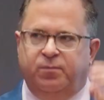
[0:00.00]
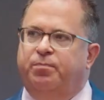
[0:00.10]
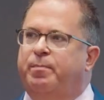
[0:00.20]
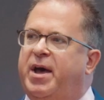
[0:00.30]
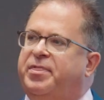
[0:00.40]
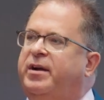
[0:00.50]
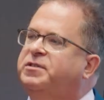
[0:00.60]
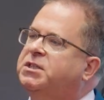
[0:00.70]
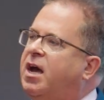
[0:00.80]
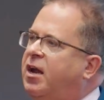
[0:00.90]
method of
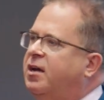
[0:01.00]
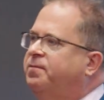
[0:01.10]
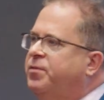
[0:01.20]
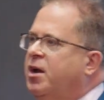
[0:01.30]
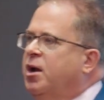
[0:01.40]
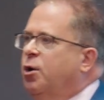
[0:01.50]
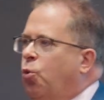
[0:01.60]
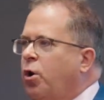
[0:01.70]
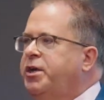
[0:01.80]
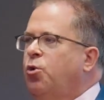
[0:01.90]
selling
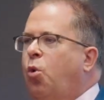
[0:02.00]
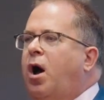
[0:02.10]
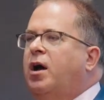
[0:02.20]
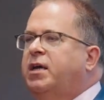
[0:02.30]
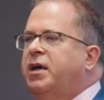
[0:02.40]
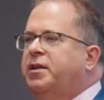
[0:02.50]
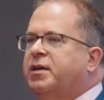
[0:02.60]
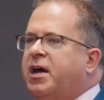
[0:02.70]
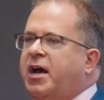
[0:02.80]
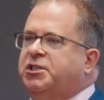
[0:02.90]
where you walk into the
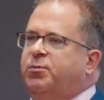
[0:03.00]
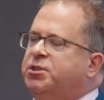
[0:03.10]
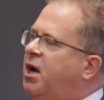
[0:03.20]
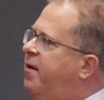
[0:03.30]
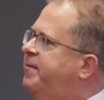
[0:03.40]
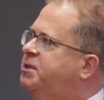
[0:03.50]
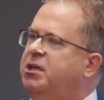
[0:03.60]
customer's office,